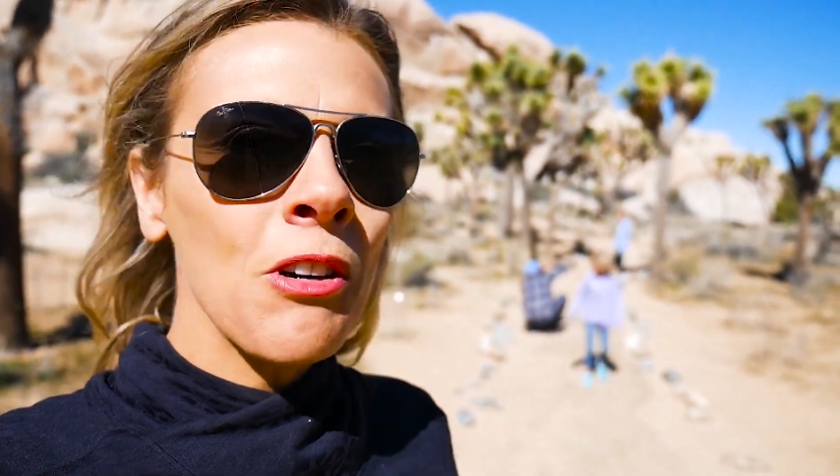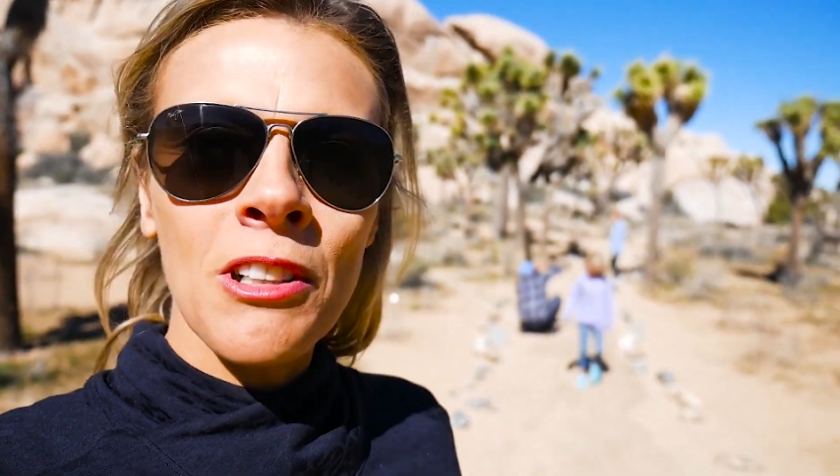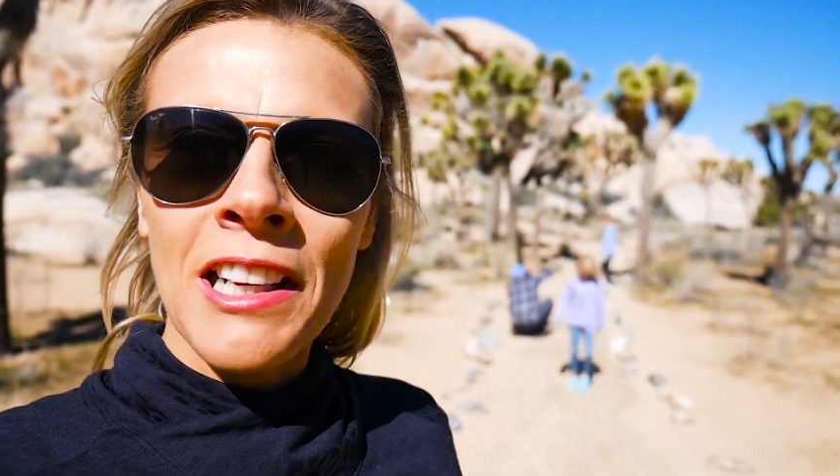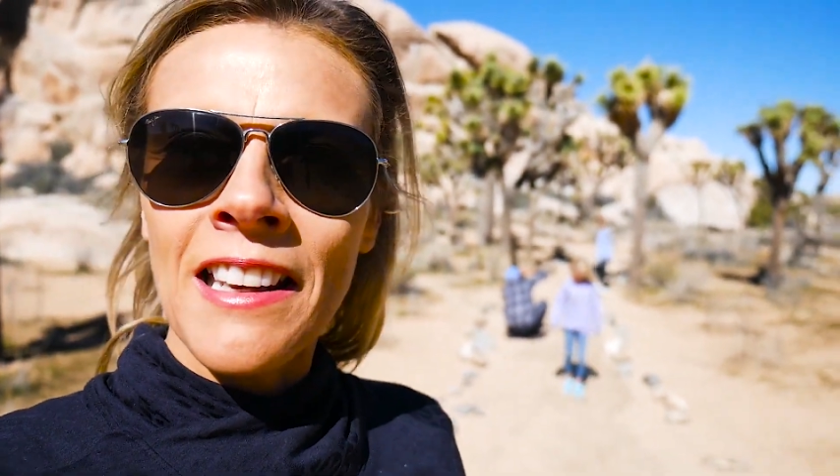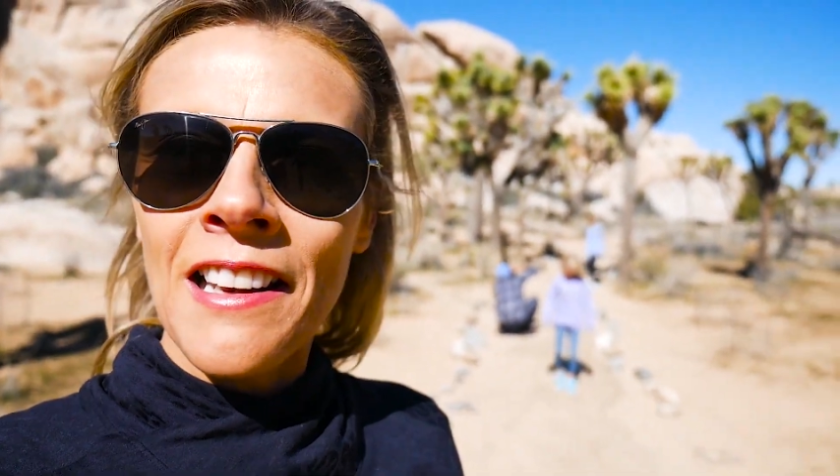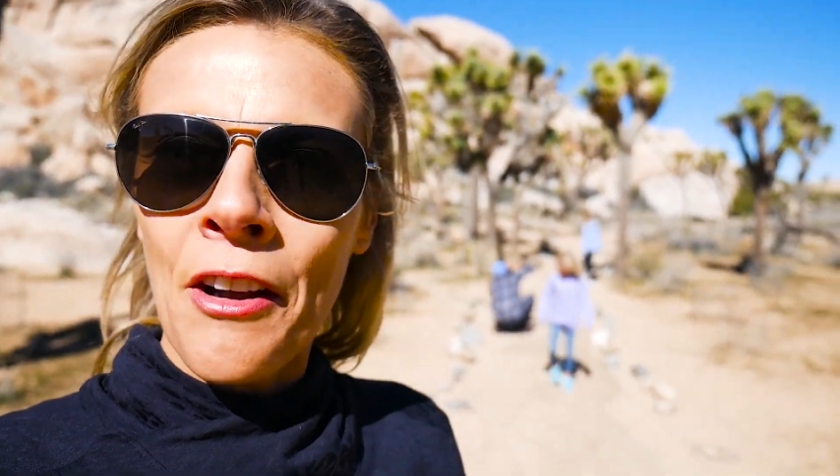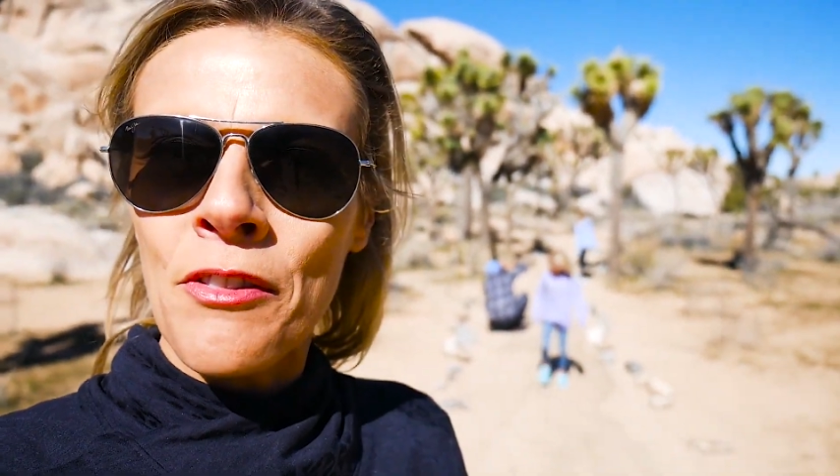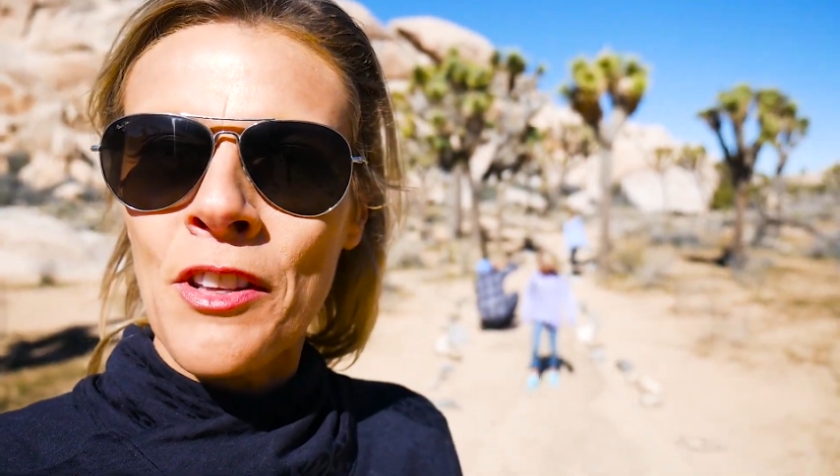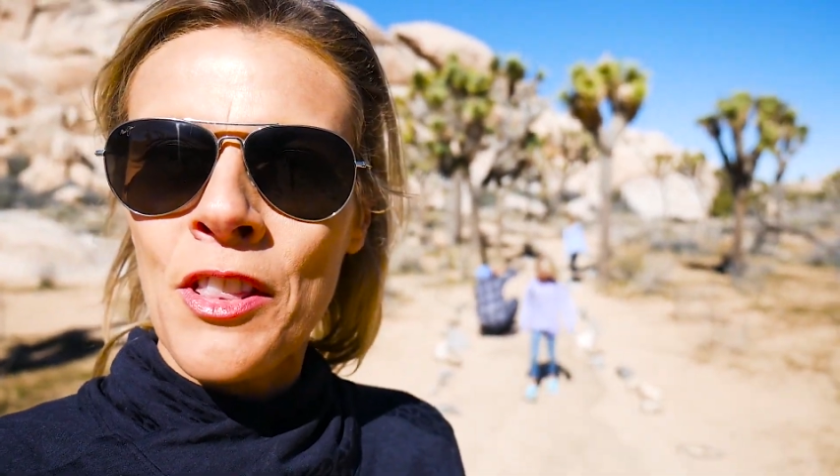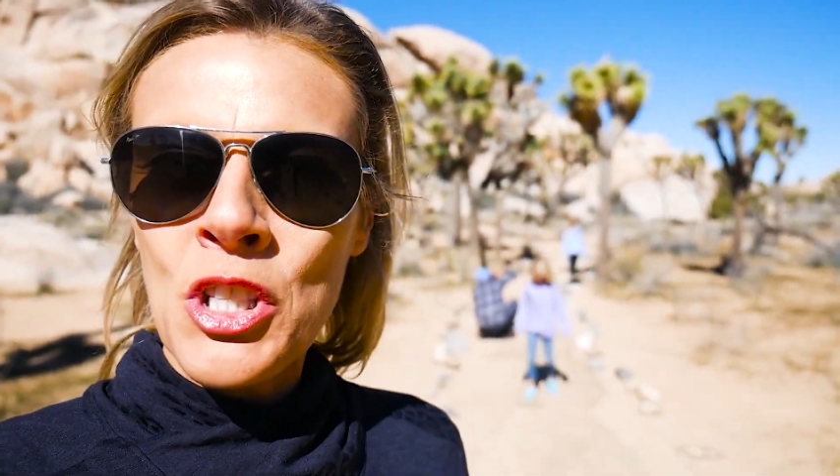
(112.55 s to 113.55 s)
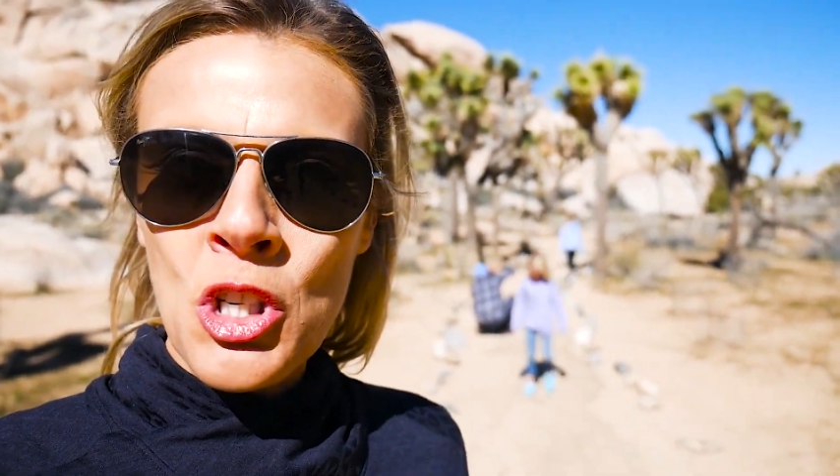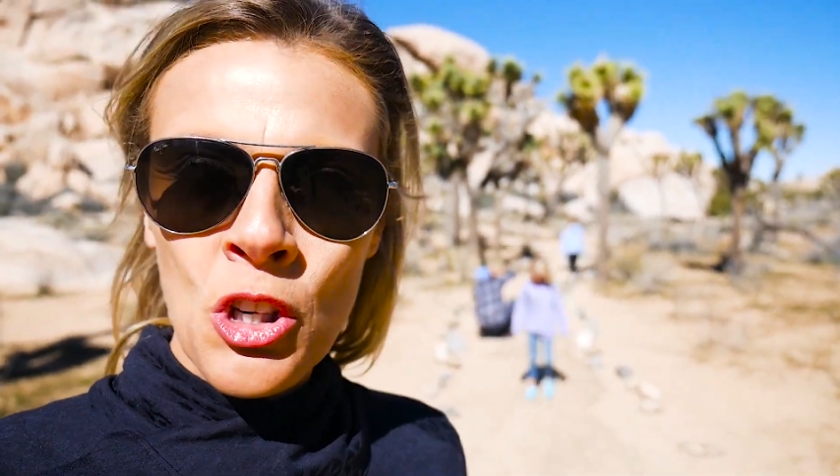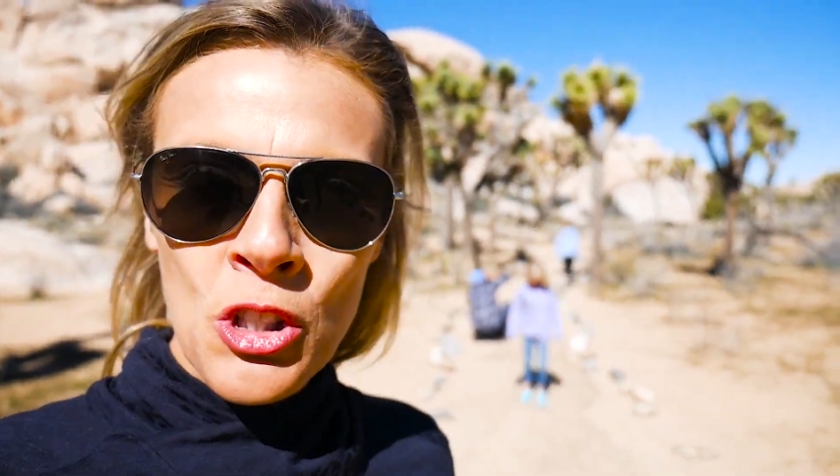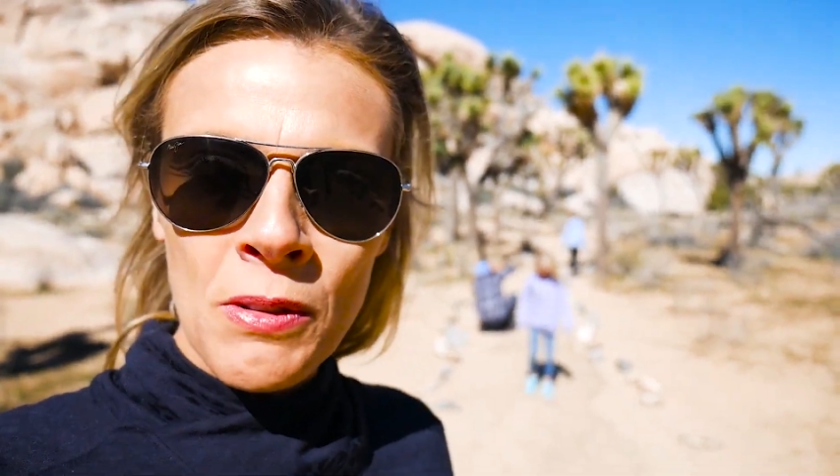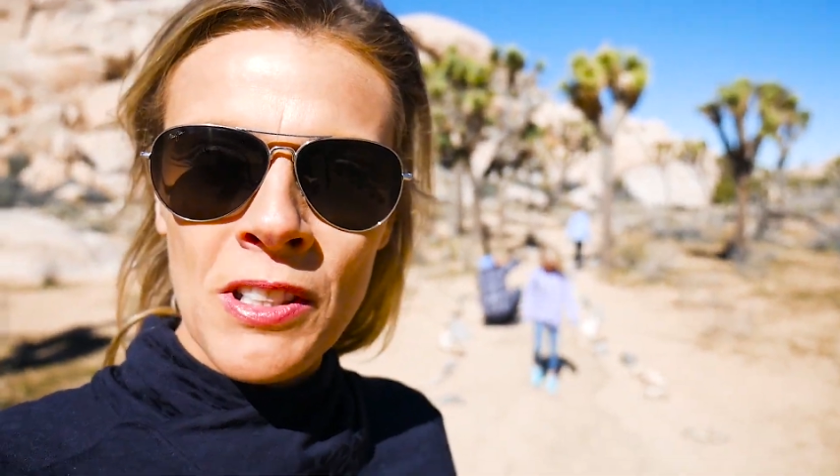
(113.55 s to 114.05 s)
falling in love with the
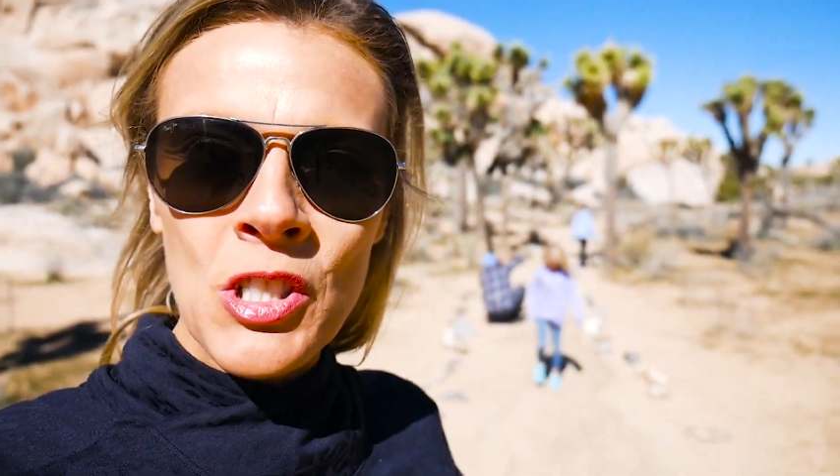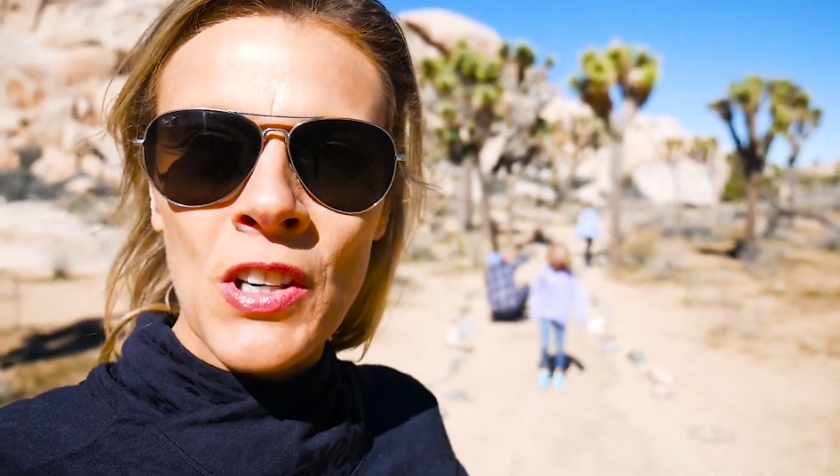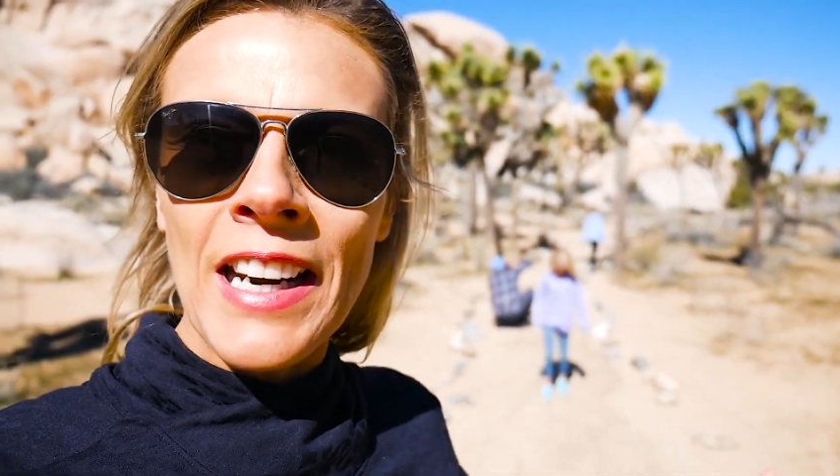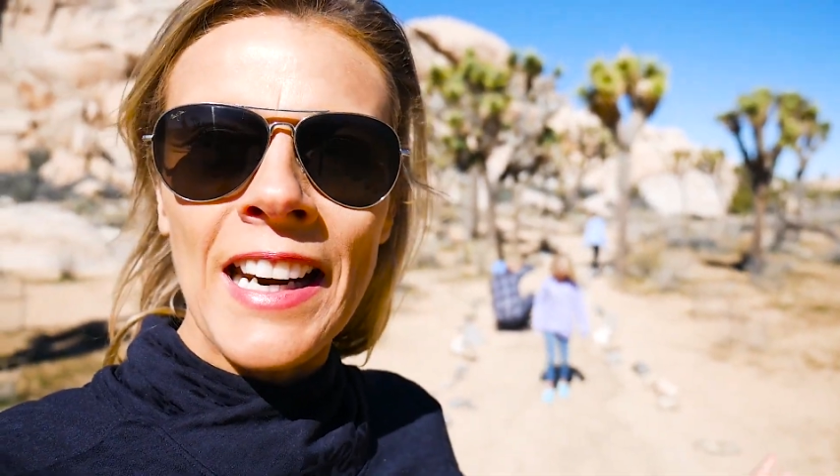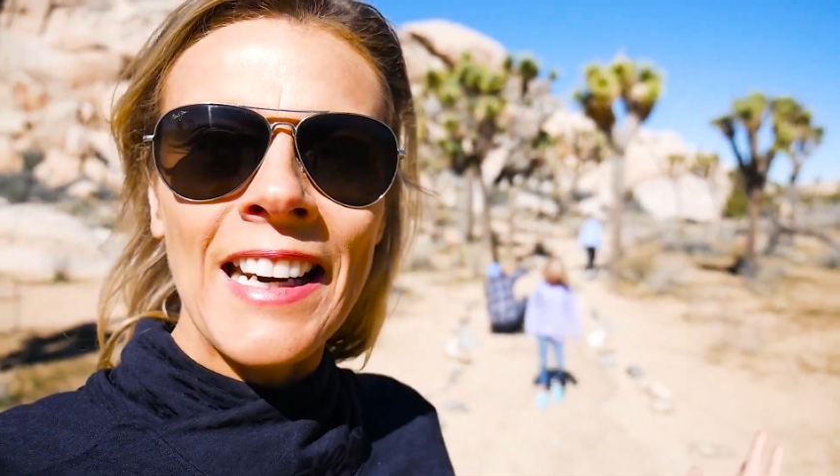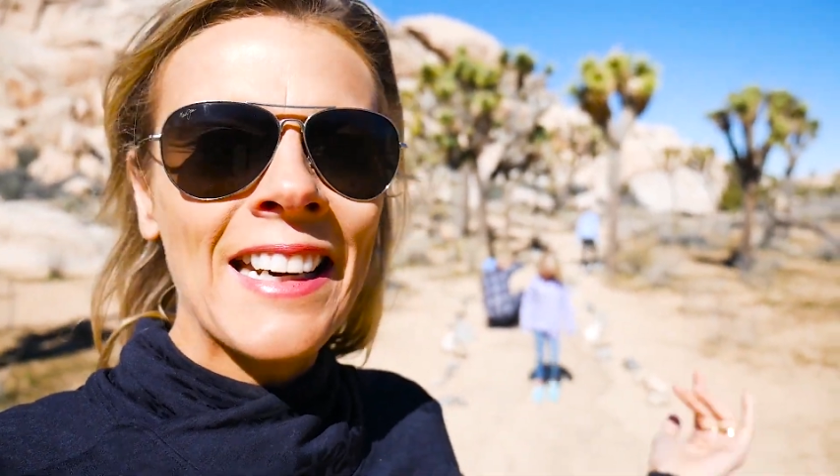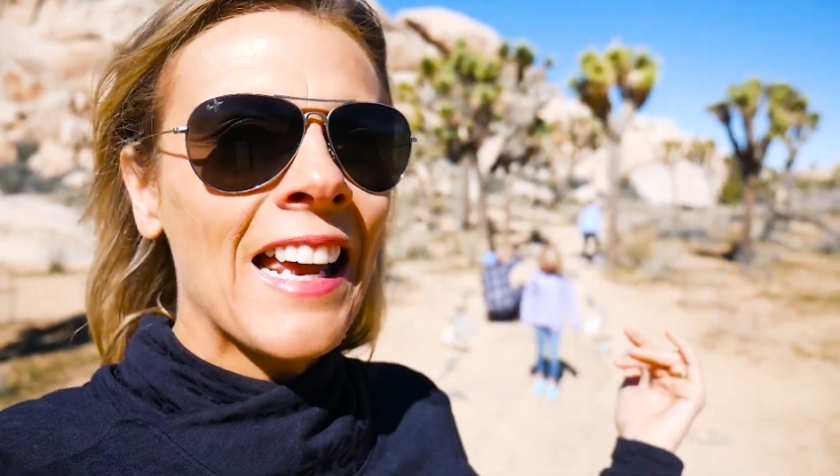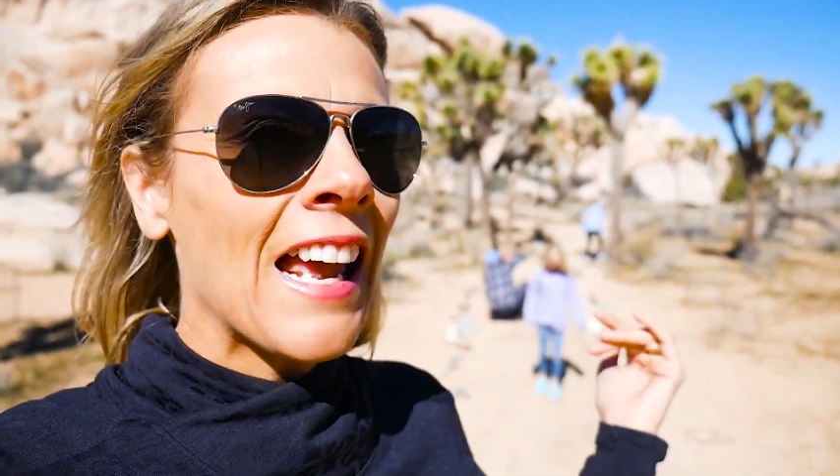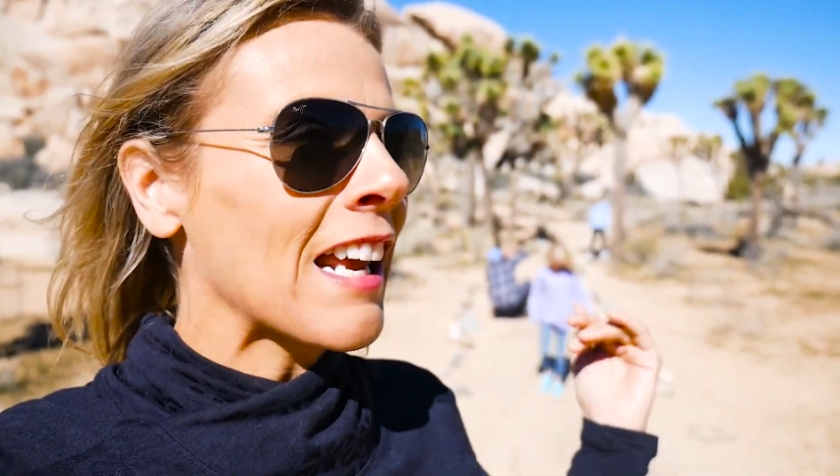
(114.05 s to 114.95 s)
Joshua tree